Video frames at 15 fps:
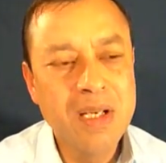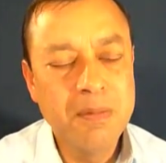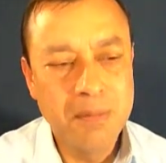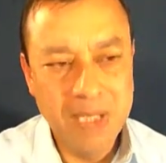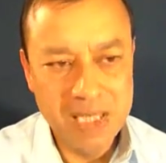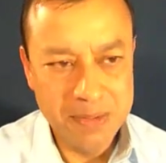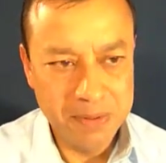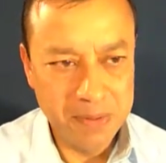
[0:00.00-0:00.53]

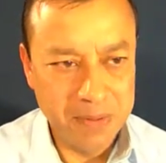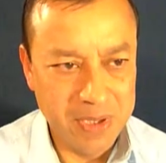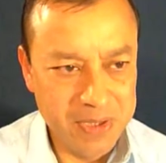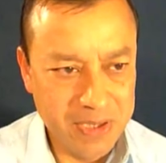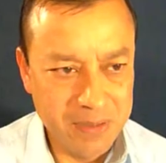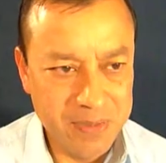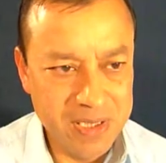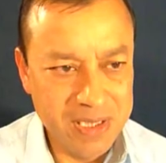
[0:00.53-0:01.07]
multiple
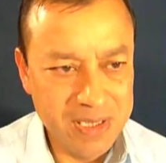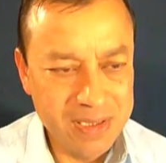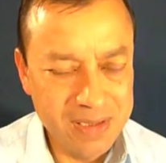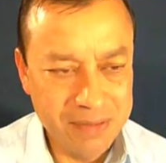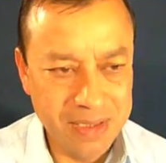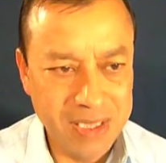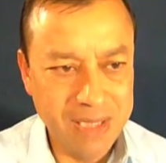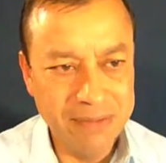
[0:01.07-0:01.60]
virtual machines
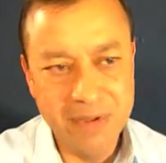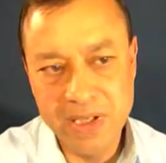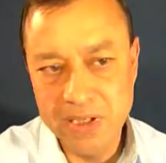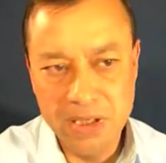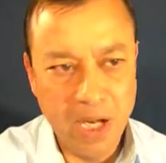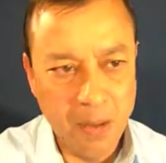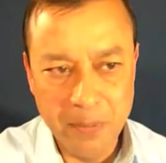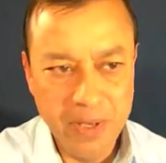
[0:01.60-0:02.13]
with different
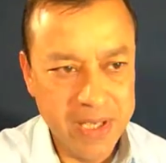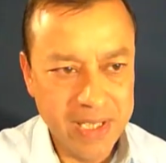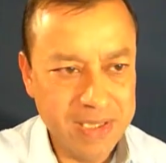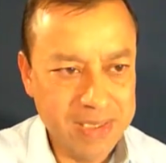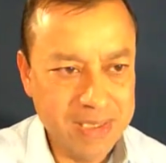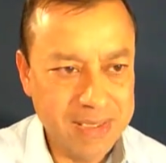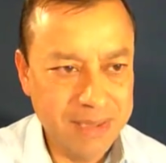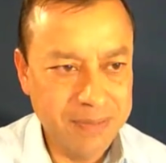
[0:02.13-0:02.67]
operating
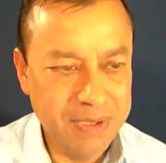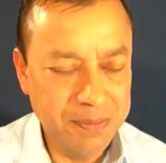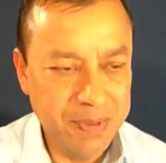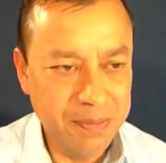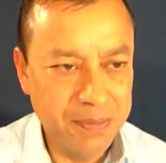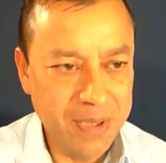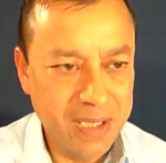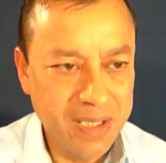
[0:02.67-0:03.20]
systems if
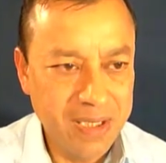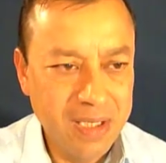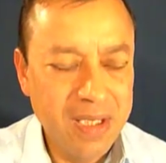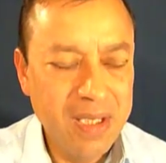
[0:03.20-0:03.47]
you want,